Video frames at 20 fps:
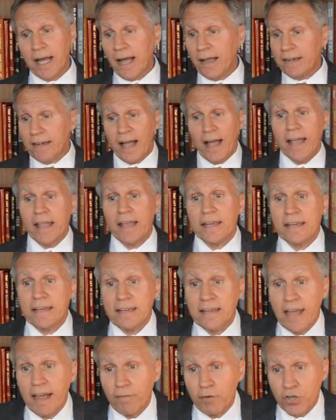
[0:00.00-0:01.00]
I had
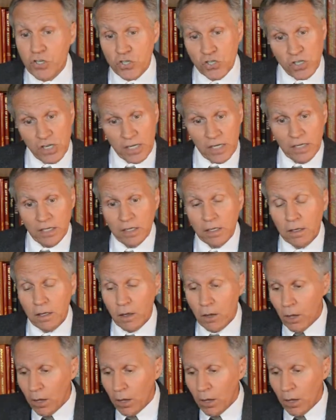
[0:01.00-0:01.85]
never seen,